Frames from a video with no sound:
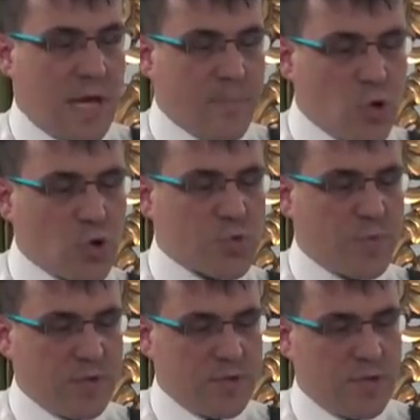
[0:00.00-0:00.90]
I'm a
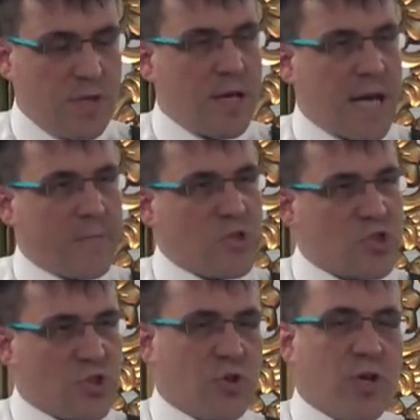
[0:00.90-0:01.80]
husband, I'm a
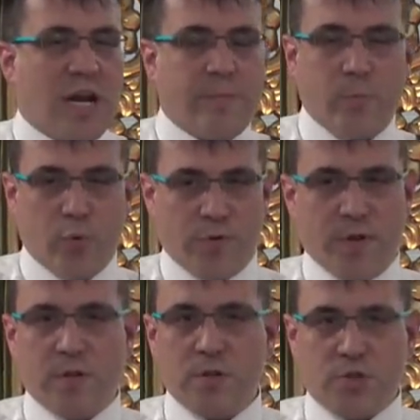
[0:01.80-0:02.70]
son, and I'm a
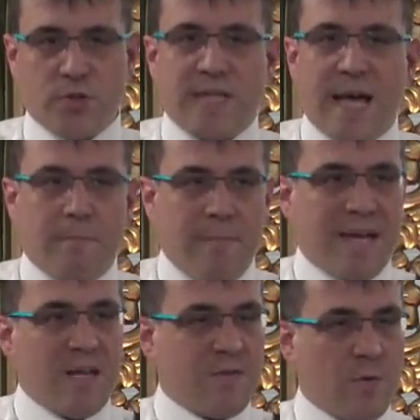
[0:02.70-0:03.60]
brother, just like
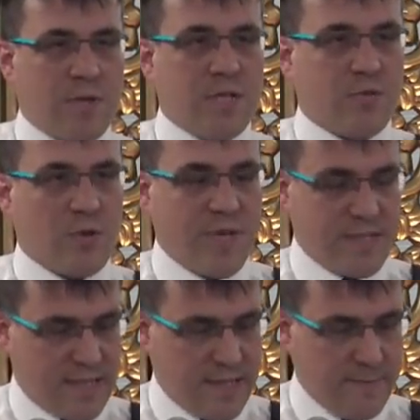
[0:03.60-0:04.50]
many of you in this room
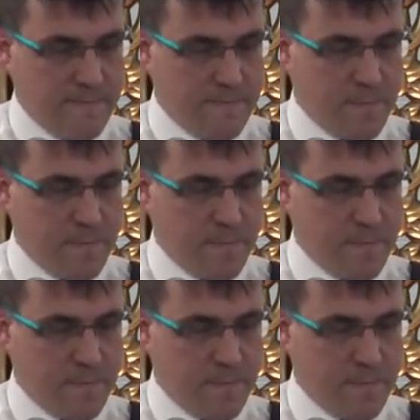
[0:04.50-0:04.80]
here today.